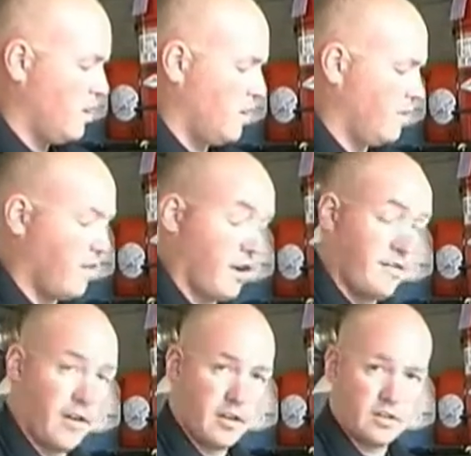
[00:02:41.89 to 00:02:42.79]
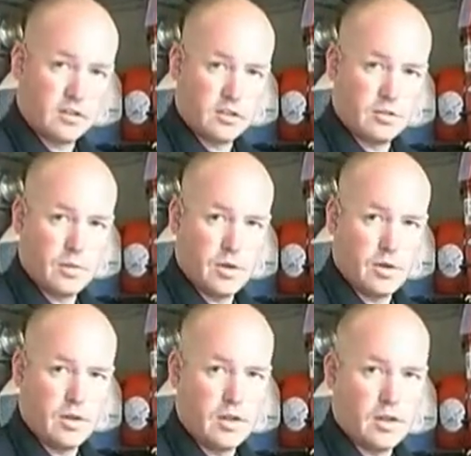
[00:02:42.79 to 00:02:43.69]
a firefighter search
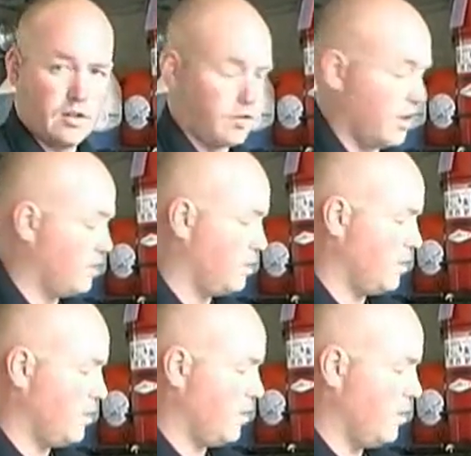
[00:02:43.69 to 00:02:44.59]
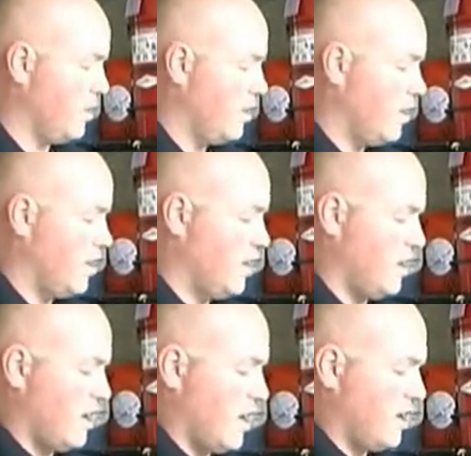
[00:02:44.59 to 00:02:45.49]
mode, a transmit mode, and then
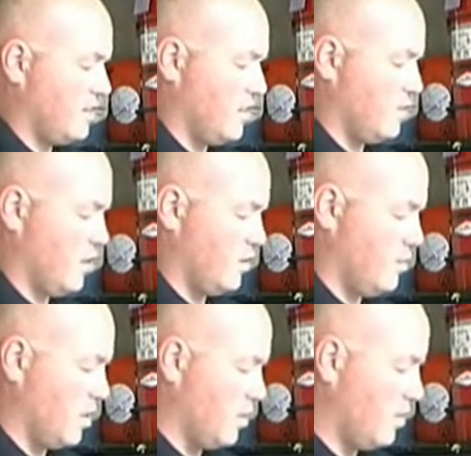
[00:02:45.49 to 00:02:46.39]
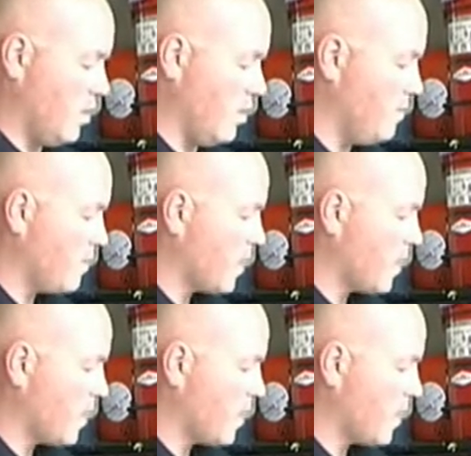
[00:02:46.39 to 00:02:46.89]
an exit transmitter mode.